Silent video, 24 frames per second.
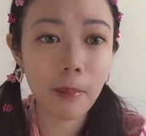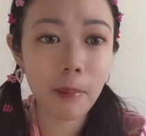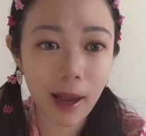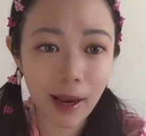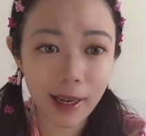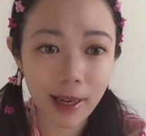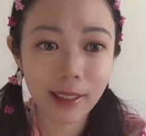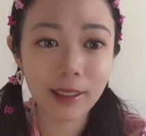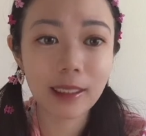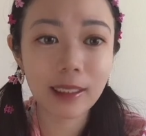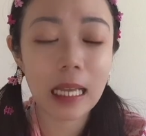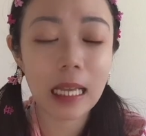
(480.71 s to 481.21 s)

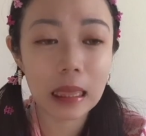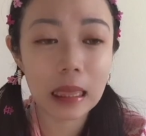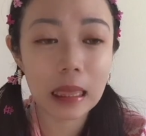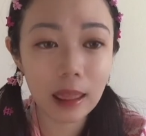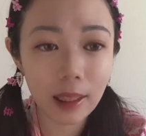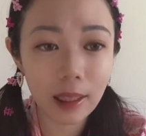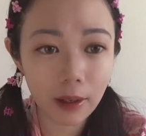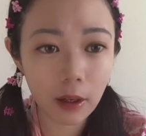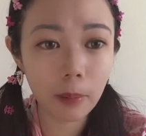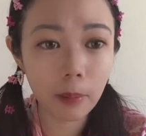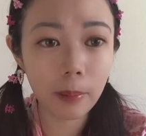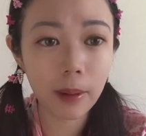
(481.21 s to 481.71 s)
mind a
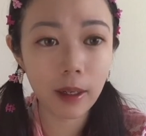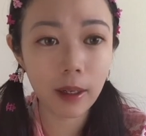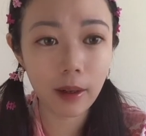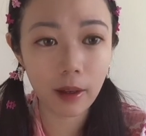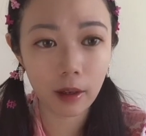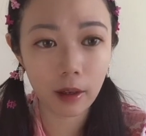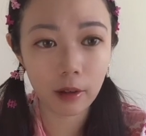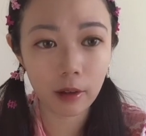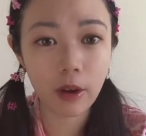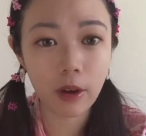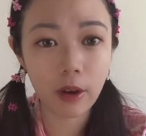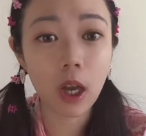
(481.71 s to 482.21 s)
little bit
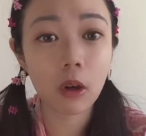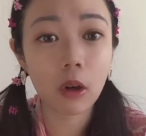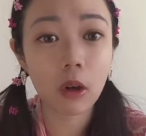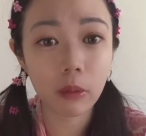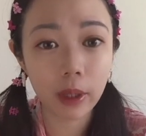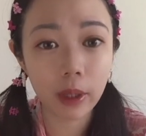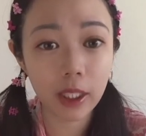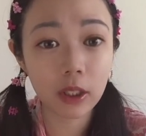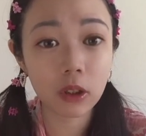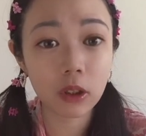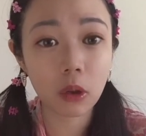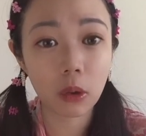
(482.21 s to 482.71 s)
of
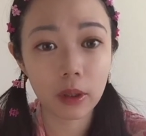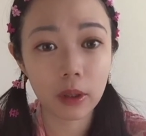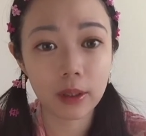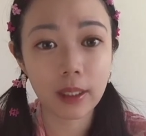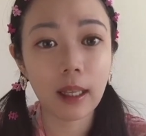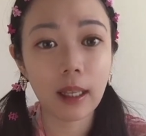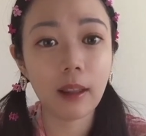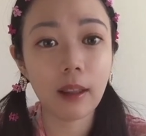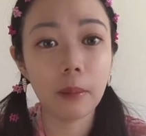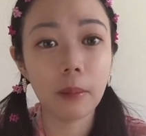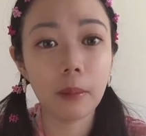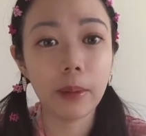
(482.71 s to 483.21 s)
resource
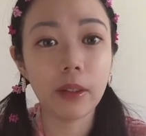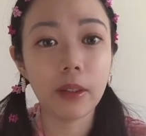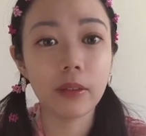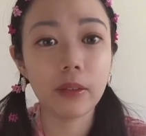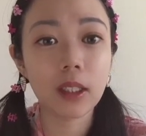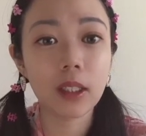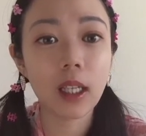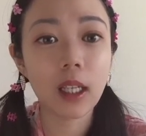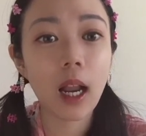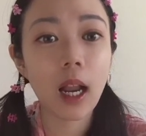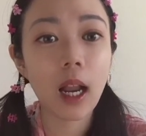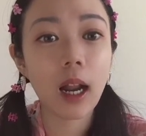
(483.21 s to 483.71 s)

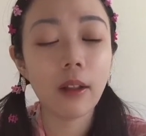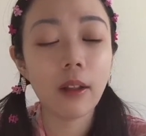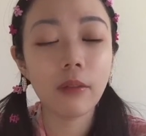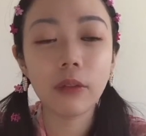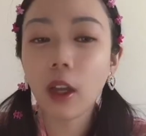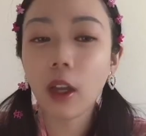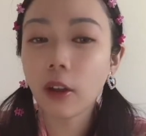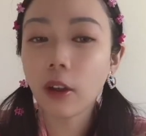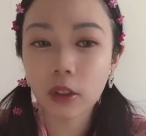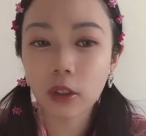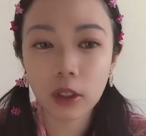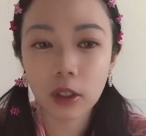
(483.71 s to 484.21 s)
element.
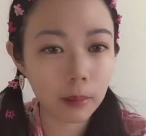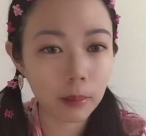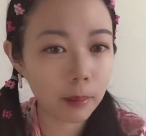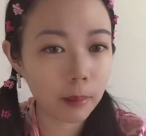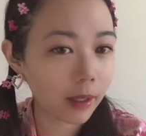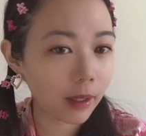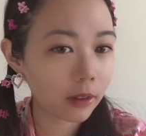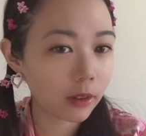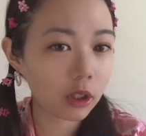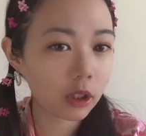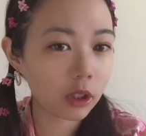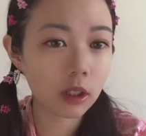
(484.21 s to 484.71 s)
Not too
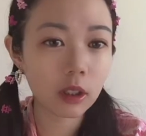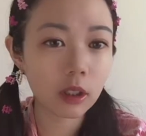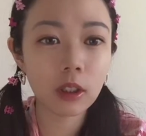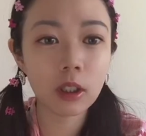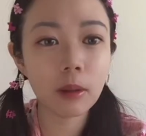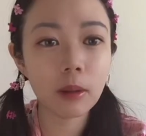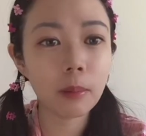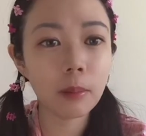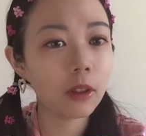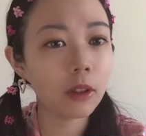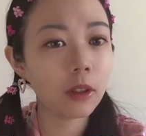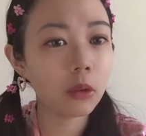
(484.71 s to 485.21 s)
much.
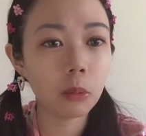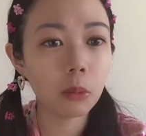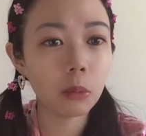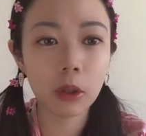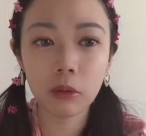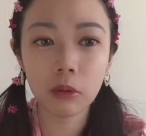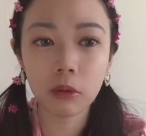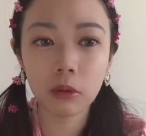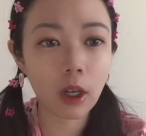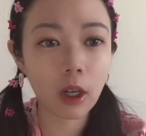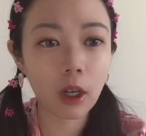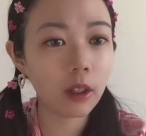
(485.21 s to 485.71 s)
Too much will
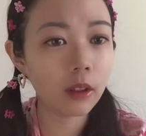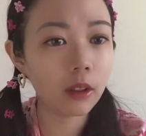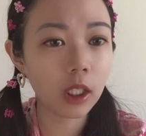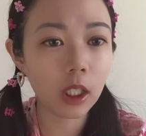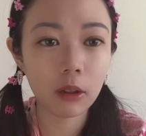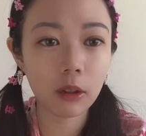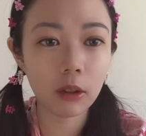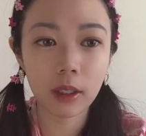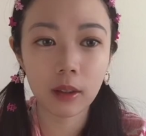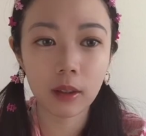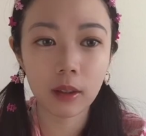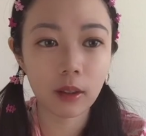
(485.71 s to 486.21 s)
turn
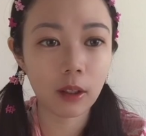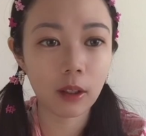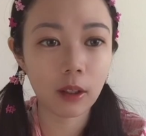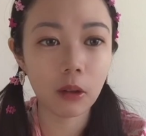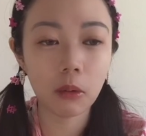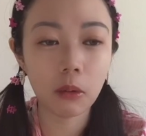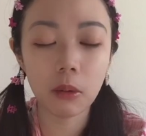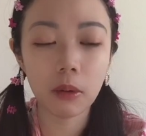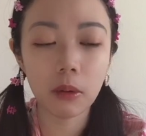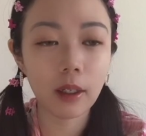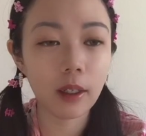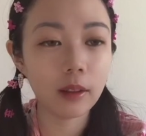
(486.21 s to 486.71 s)
you
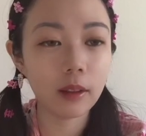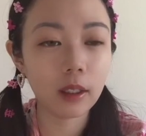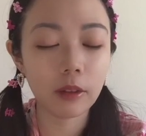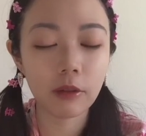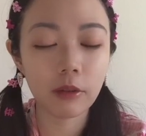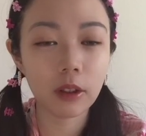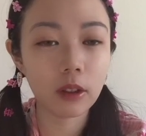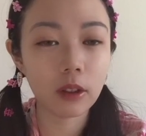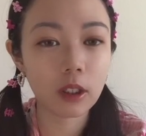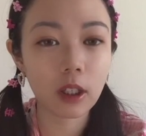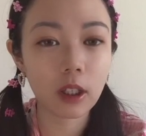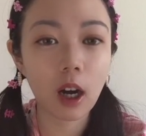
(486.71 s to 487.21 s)
into a
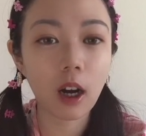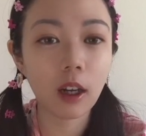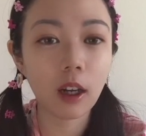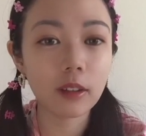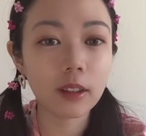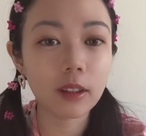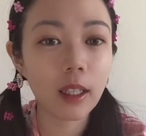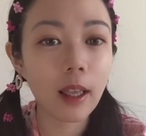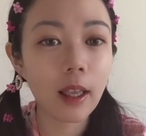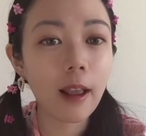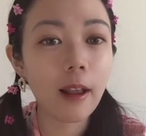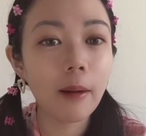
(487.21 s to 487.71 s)
different
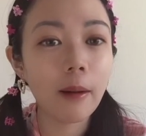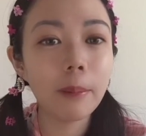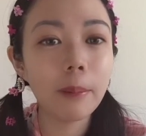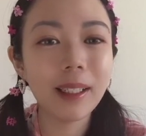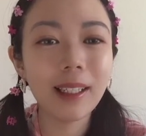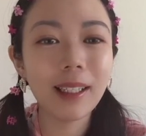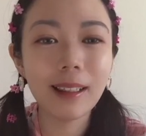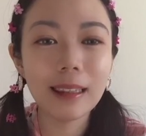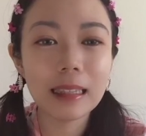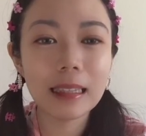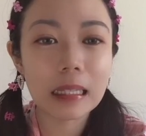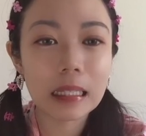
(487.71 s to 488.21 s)
chart, but
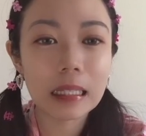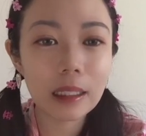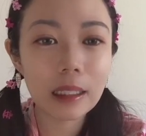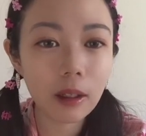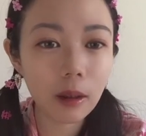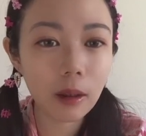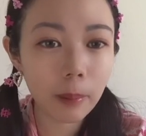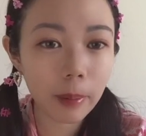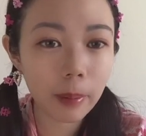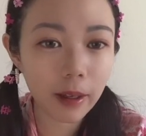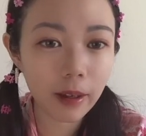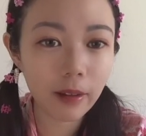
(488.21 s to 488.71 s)
a
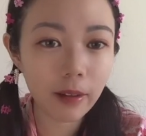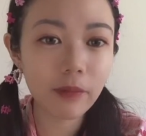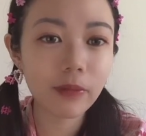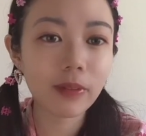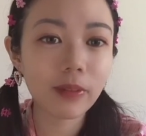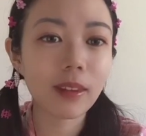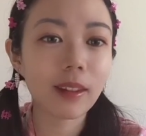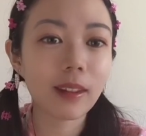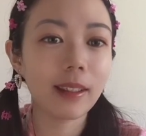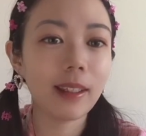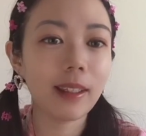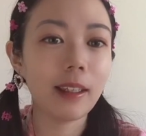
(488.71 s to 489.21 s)
little
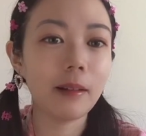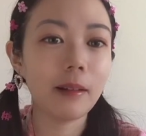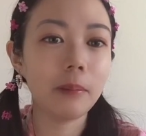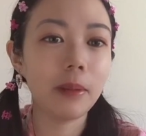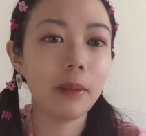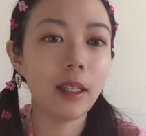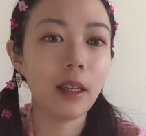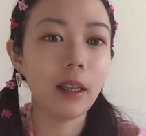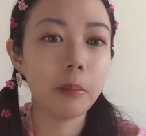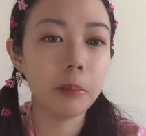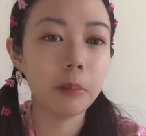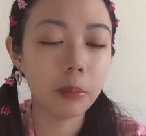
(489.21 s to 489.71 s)
bit can be
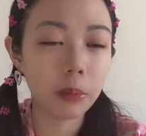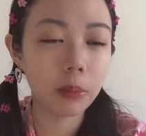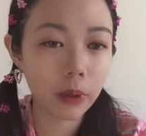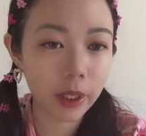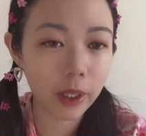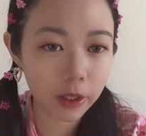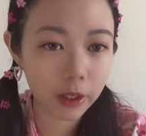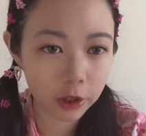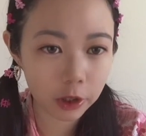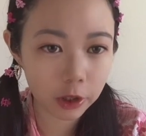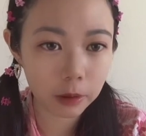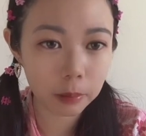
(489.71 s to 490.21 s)
a
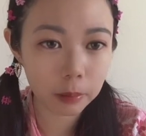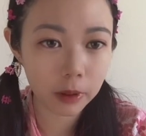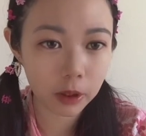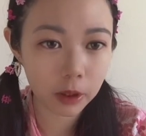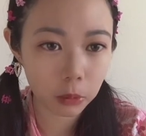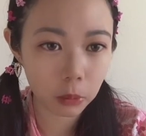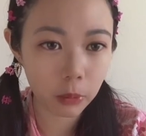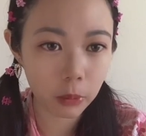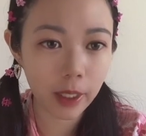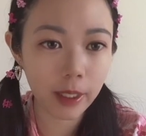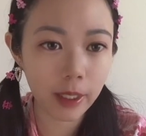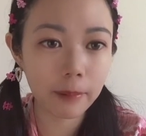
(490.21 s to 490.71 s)
bridge
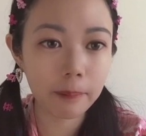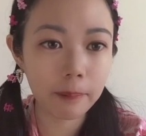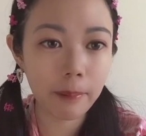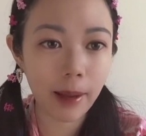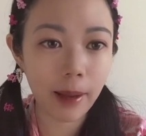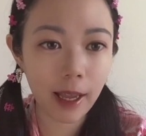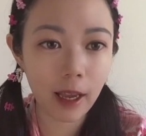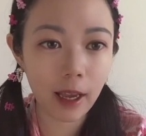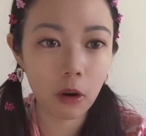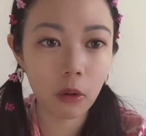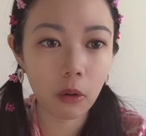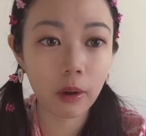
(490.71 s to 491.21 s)
between
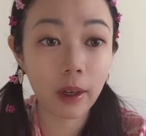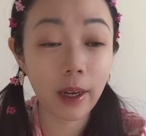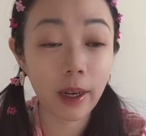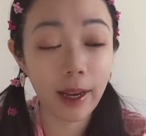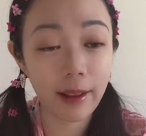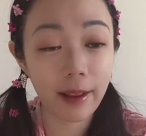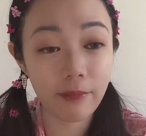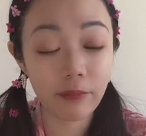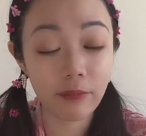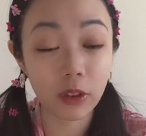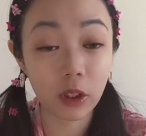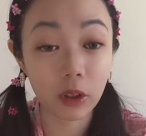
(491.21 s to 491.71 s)
power
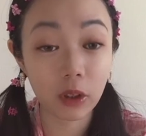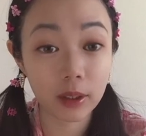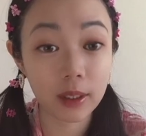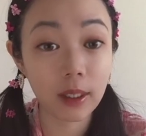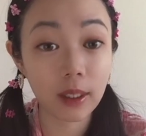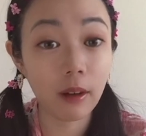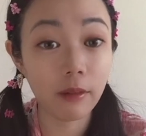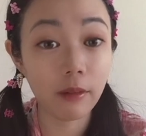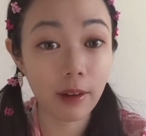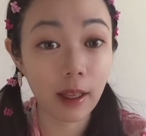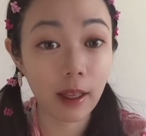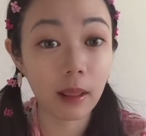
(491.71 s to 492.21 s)
and
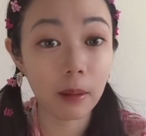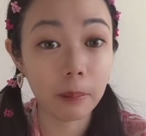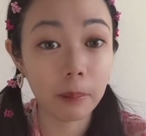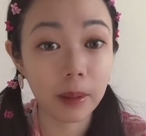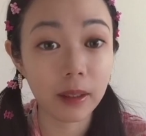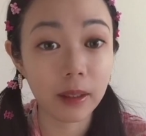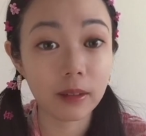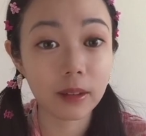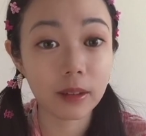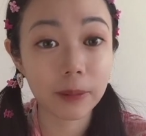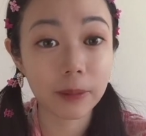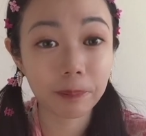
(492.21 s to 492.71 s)
yourself
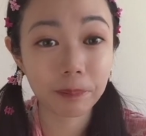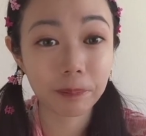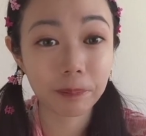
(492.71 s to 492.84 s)
element.